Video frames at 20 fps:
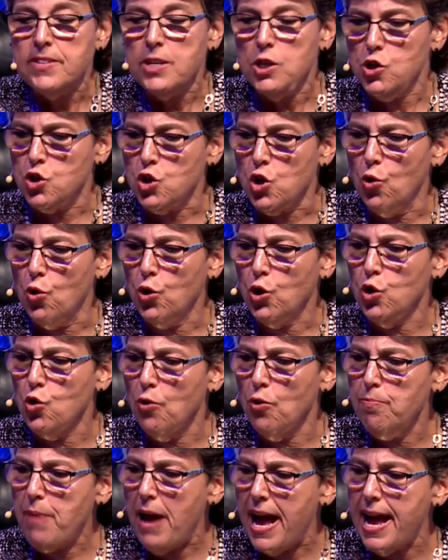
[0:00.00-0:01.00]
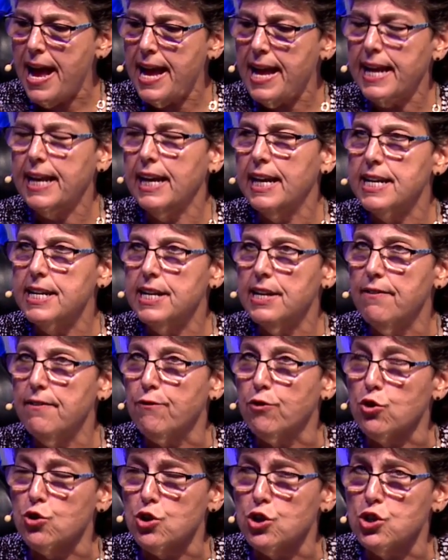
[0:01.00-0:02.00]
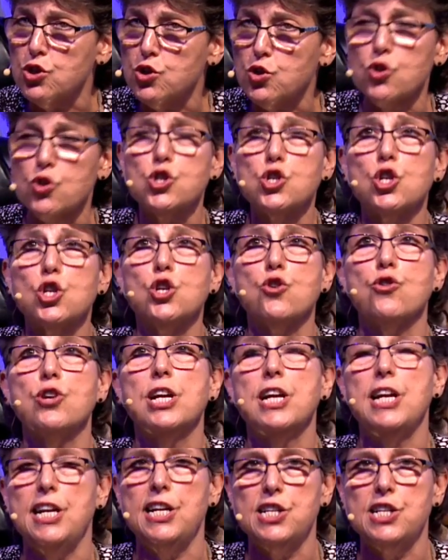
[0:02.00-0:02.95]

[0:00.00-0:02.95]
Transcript: So you're paying for Social Security,